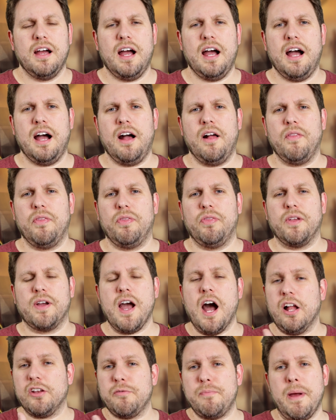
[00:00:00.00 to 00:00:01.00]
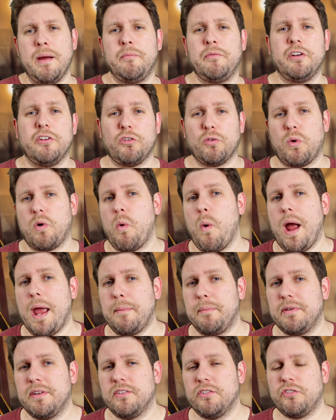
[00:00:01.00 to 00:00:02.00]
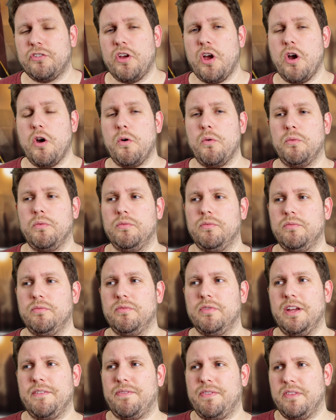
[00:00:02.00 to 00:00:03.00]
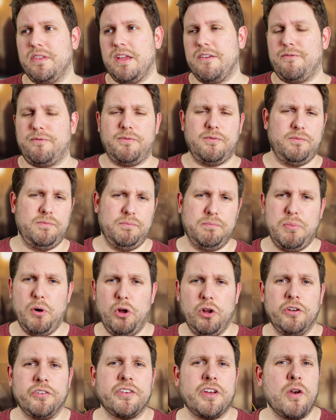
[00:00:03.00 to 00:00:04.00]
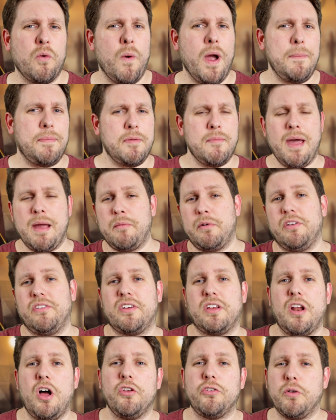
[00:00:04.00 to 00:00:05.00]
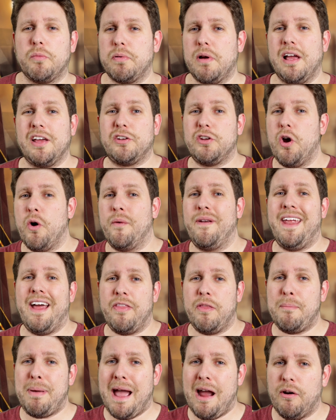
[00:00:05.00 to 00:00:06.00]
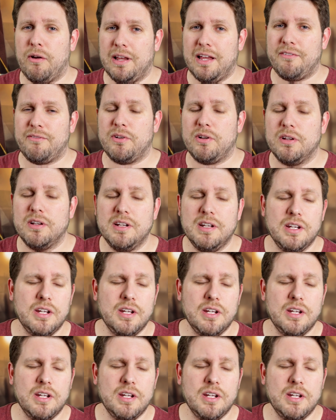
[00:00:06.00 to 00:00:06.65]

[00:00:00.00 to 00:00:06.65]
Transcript: uh, the gods' memories were wiped. So if if Bolas can wipe the memories, can also probably tone down the power level.